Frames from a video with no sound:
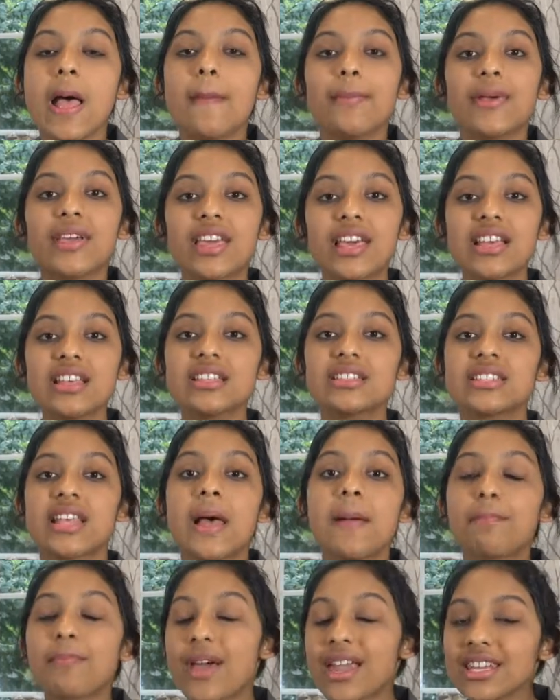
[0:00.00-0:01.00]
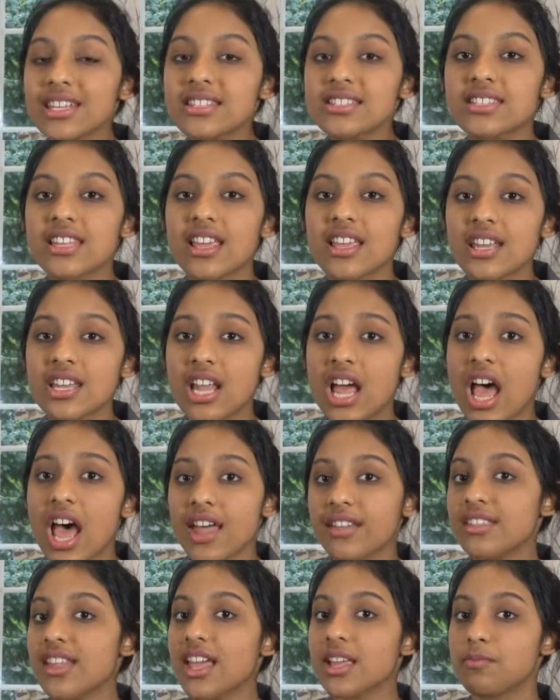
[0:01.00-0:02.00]
Because medicine,
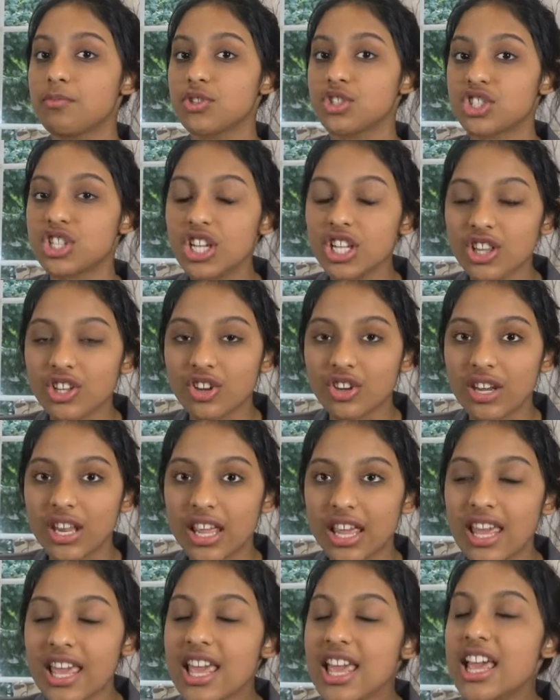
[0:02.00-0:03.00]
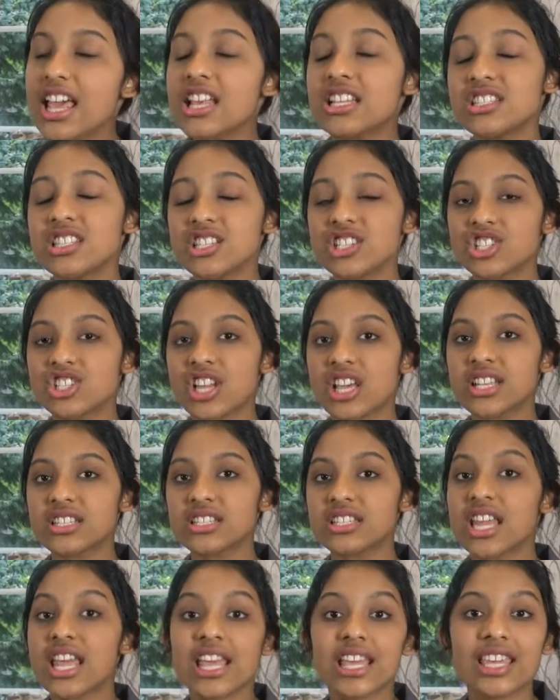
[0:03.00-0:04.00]
unlike machine learning, isn't
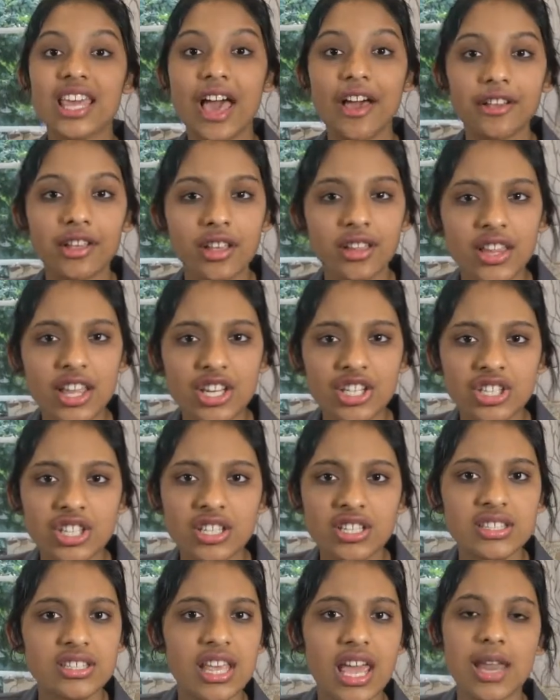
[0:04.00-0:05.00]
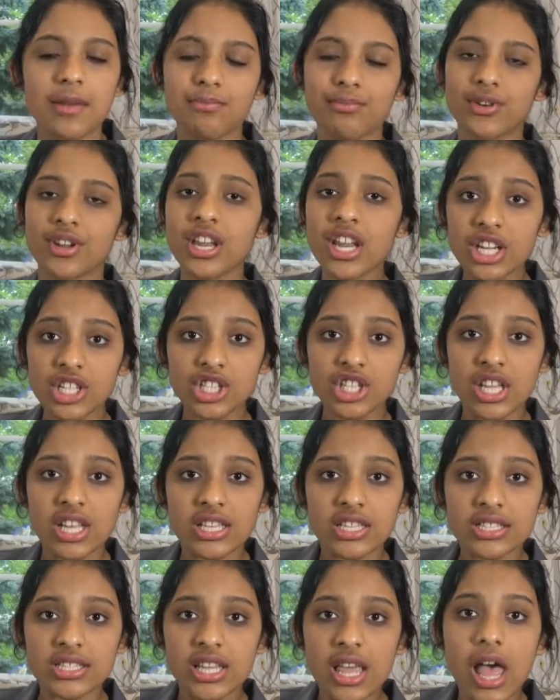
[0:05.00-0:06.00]
just calculations and
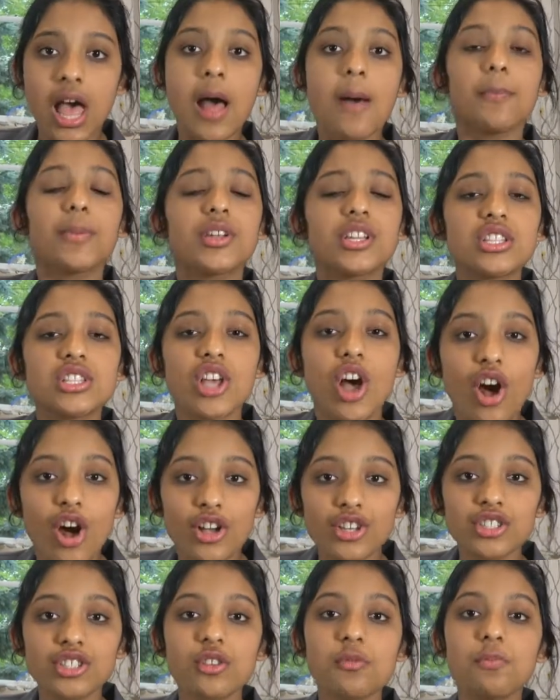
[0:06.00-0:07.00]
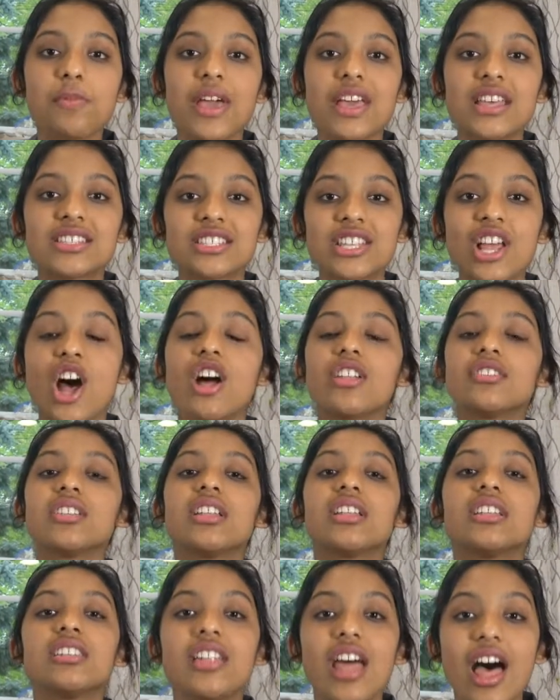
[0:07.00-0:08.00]
predictions, but it's also based on the
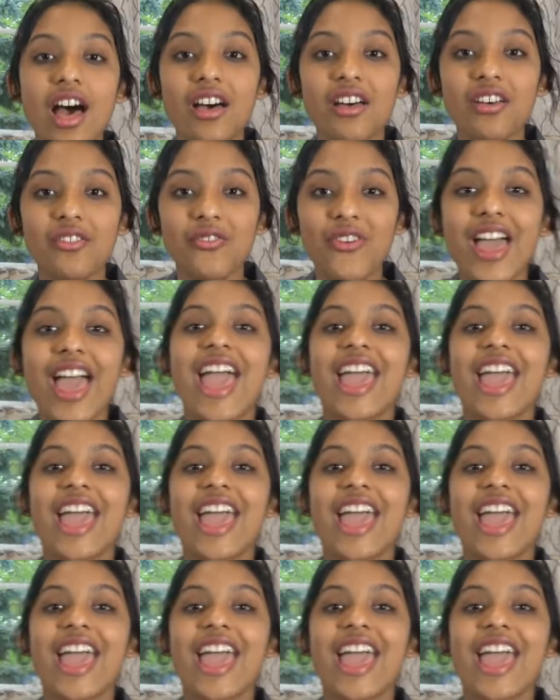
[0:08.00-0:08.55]
love